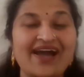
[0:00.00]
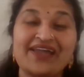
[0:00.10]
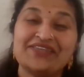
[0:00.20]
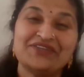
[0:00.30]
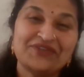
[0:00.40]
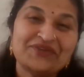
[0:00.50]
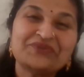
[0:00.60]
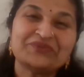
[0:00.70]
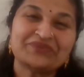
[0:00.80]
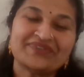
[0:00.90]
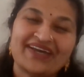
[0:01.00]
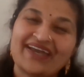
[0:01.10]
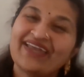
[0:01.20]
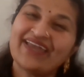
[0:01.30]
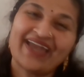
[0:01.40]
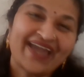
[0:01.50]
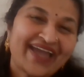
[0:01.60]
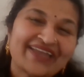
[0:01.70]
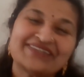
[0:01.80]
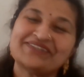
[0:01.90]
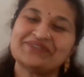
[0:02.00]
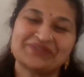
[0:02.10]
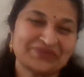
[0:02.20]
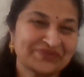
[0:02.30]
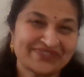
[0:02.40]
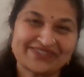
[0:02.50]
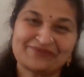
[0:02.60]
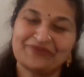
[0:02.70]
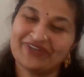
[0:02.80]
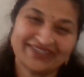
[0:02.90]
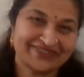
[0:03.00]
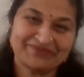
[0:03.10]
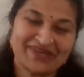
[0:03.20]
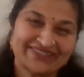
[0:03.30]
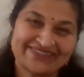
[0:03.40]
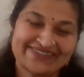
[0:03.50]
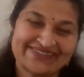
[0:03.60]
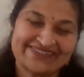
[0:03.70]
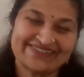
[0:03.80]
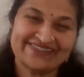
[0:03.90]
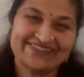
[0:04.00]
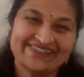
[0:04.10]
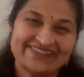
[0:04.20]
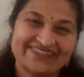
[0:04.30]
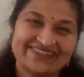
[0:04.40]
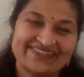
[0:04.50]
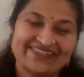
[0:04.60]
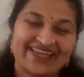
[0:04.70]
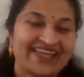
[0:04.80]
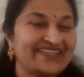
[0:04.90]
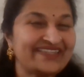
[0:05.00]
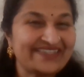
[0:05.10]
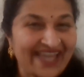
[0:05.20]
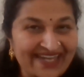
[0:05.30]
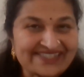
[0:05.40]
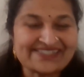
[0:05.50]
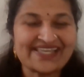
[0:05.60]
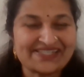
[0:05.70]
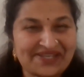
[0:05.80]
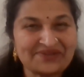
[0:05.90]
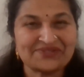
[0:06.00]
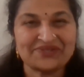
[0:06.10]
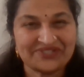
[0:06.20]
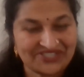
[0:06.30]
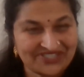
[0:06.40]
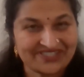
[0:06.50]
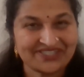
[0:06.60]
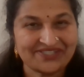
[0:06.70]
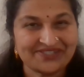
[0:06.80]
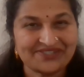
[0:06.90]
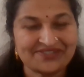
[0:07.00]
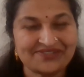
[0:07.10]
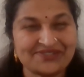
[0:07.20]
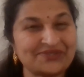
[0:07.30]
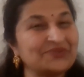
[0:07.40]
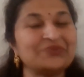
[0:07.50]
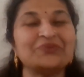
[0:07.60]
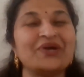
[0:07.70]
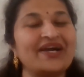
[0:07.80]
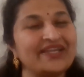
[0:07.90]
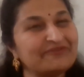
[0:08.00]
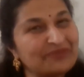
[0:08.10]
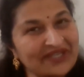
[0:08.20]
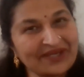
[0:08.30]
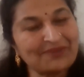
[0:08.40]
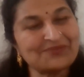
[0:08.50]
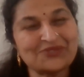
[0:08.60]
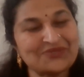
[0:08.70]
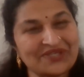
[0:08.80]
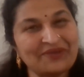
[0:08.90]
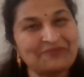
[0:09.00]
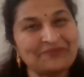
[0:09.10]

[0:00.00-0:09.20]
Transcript: I knew I had to do this for other mothers. And that set out on a journey to who I have become today.